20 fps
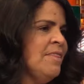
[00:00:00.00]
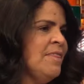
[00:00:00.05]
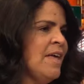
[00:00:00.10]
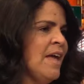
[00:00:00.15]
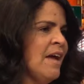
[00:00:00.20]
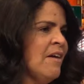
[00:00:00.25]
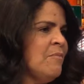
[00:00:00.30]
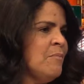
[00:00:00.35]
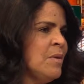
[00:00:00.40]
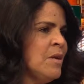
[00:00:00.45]

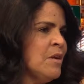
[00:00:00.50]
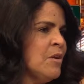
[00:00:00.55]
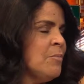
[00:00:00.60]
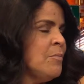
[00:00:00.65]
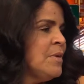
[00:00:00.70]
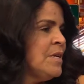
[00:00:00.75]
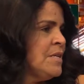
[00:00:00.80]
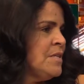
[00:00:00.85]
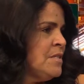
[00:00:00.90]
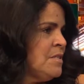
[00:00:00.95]
They have been our
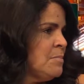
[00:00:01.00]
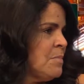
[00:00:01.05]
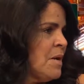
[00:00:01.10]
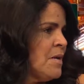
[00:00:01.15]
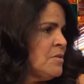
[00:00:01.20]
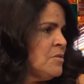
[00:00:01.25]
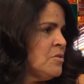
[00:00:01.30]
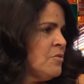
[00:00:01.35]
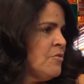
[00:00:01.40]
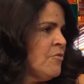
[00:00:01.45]
biggest
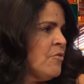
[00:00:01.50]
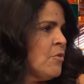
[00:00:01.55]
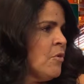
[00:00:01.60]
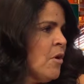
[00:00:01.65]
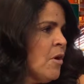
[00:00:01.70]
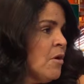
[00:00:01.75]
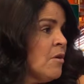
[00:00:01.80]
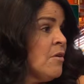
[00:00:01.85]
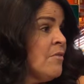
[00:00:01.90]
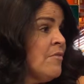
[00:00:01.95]
sponsor for
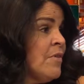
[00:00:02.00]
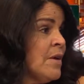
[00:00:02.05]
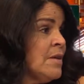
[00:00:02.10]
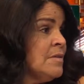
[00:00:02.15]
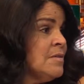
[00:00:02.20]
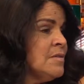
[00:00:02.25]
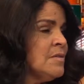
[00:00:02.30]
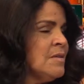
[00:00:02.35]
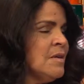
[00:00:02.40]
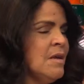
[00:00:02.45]
our
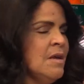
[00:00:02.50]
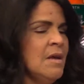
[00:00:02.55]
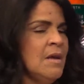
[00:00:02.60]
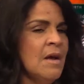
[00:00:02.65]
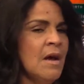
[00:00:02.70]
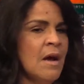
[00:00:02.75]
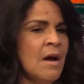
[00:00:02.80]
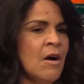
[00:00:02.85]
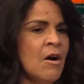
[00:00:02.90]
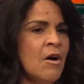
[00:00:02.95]
event.
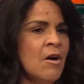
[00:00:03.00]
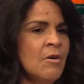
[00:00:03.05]
Wow.